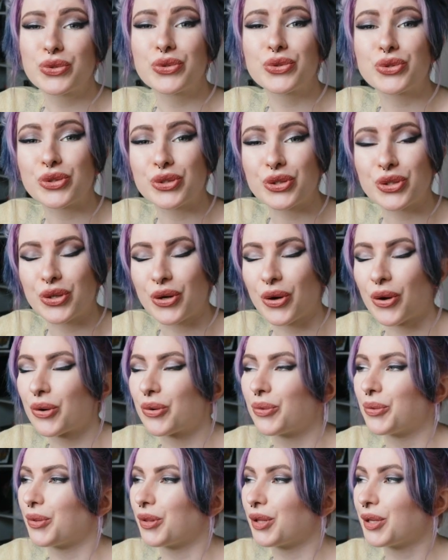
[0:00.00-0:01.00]

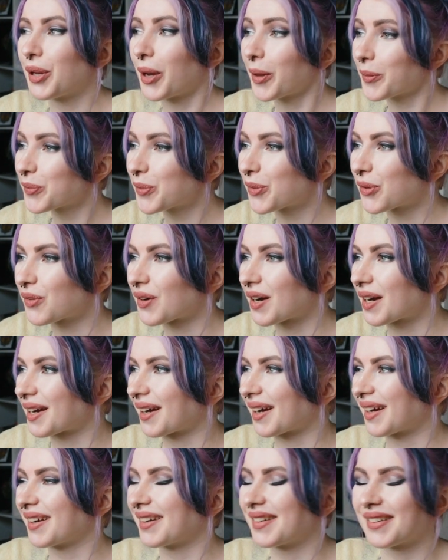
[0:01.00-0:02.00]
studio, the
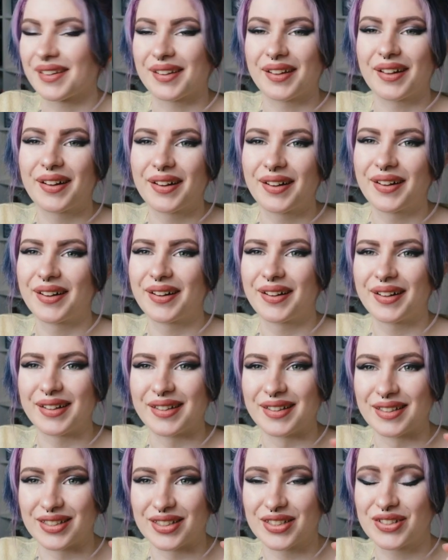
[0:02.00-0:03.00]
upgrade.
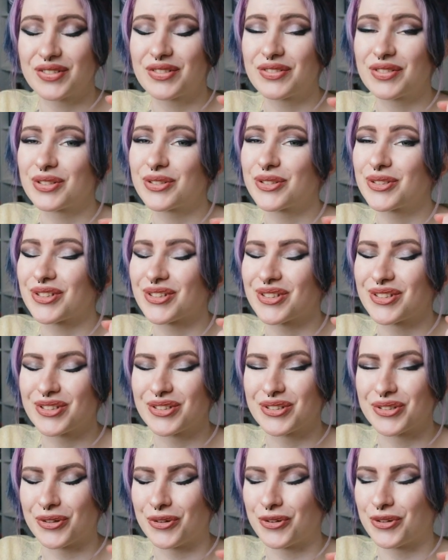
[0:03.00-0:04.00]
It just feels
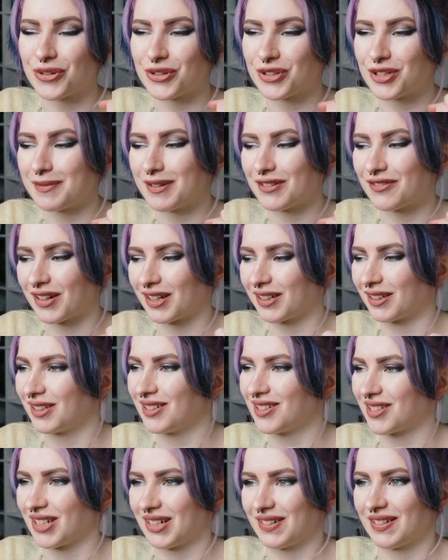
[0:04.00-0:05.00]
so good to be finally
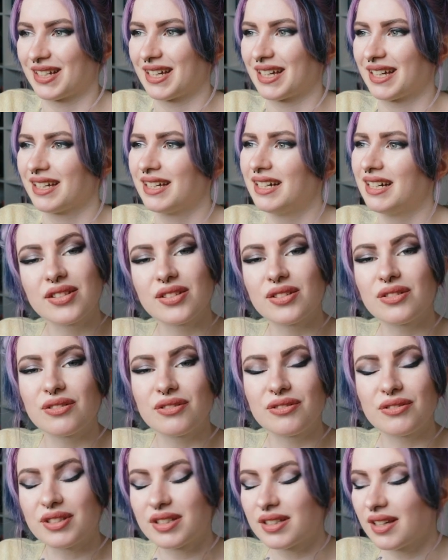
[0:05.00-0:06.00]
sharing it.
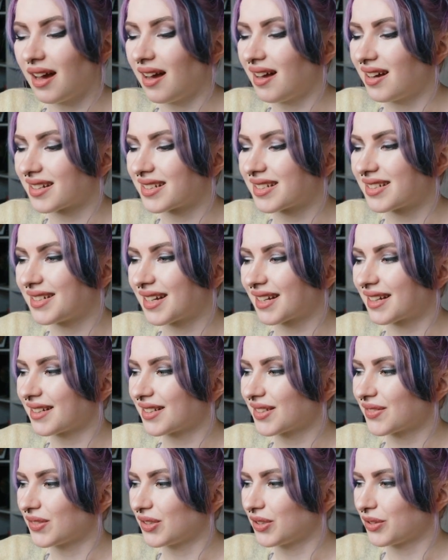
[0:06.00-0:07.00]
So yeah,
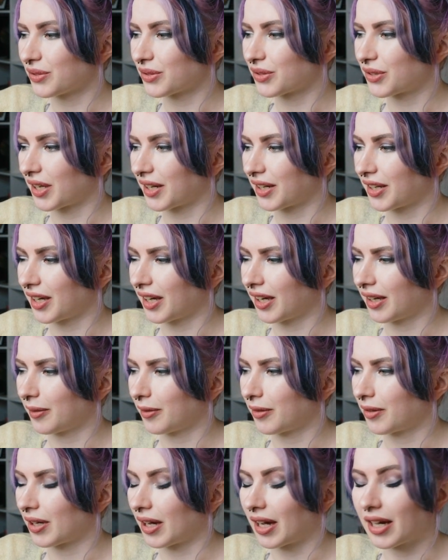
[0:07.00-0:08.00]
today's video is gonna
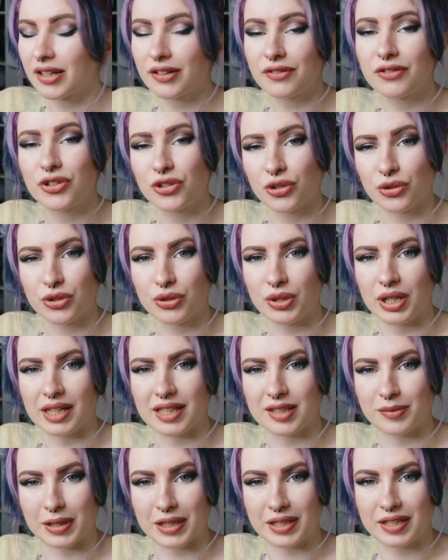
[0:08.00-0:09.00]
kind of show you
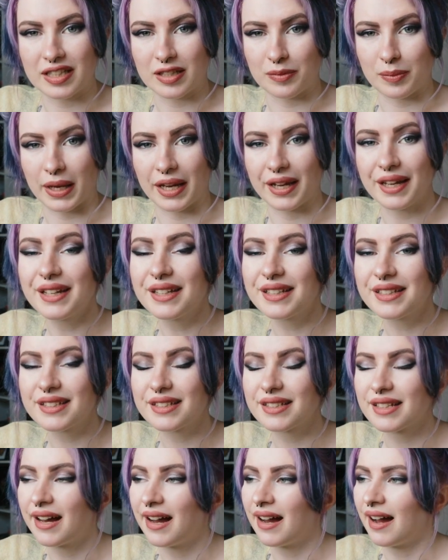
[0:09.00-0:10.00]
guys my space